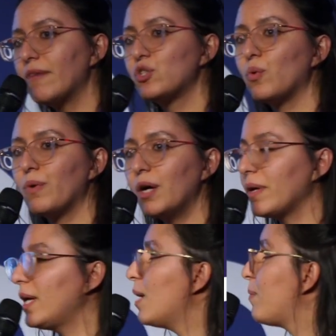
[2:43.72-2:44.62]
to
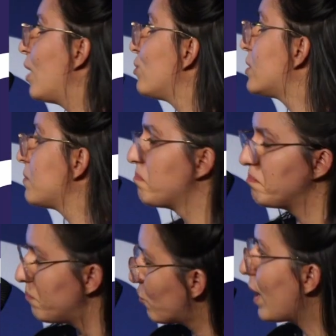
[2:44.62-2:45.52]
worry about
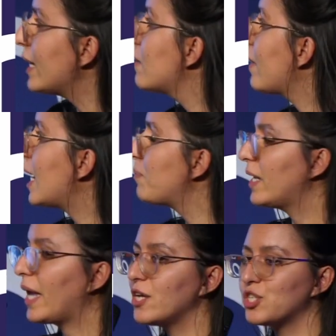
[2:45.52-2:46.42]
running my
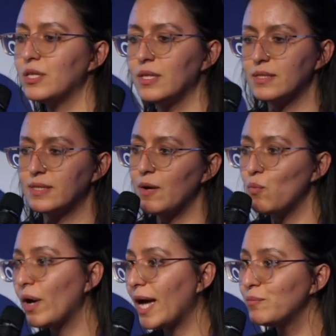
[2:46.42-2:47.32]
application the same
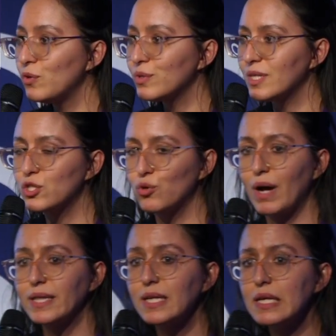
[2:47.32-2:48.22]
way I'm using to
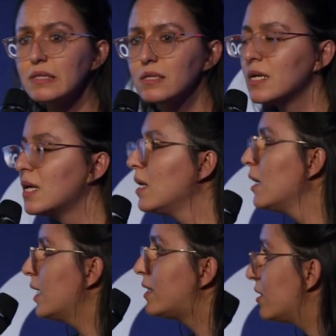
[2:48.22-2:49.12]
running it.
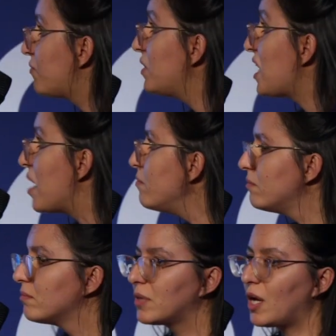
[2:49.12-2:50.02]
It's a VM,
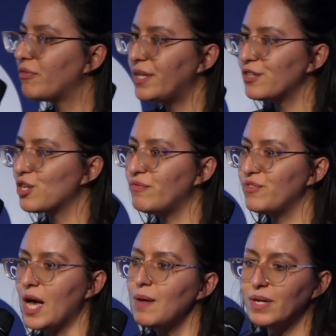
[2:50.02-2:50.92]
confidential
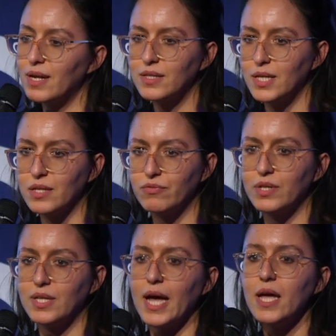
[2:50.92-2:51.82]
VM, but at the end of the
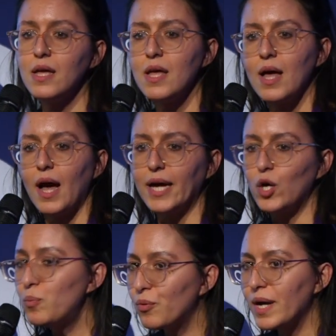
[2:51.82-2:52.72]
day, I
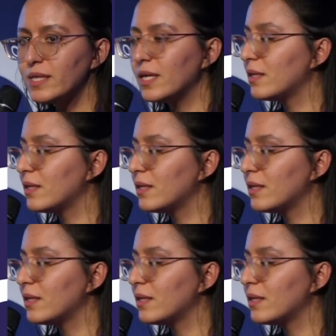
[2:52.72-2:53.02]
operate it the